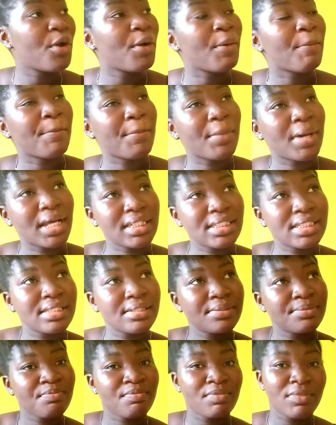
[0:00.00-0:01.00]
but
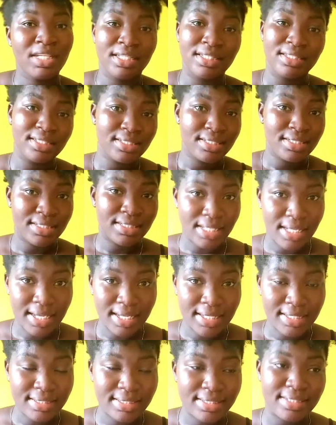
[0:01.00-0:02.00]
these
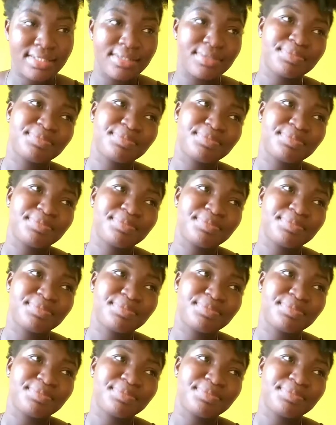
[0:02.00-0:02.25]
days